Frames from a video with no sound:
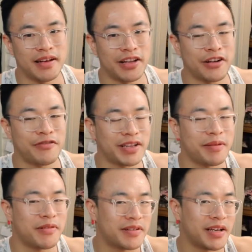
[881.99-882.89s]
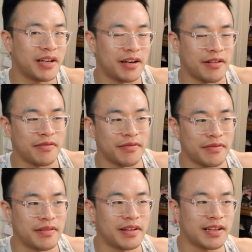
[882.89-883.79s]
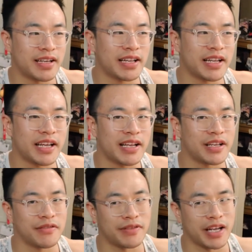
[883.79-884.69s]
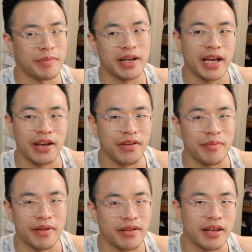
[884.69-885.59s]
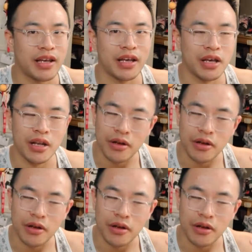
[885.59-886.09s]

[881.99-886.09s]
other 50% of the daily needs of vitamin A, vitamin C.